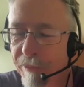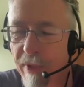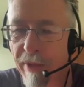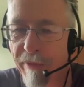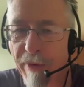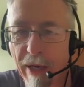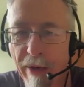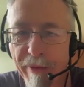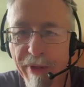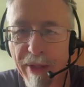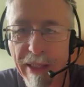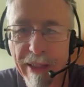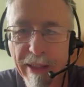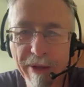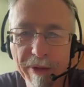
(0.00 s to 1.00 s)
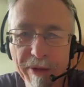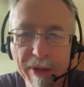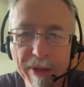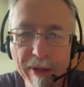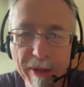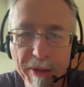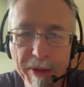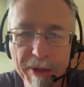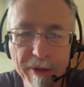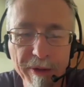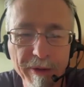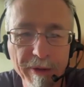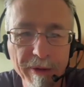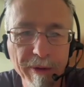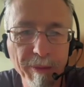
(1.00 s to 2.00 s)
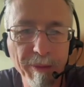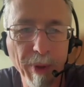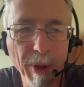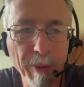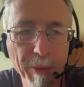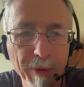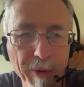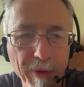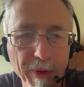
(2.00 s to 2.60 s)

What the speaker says: have an ego dissolution moment.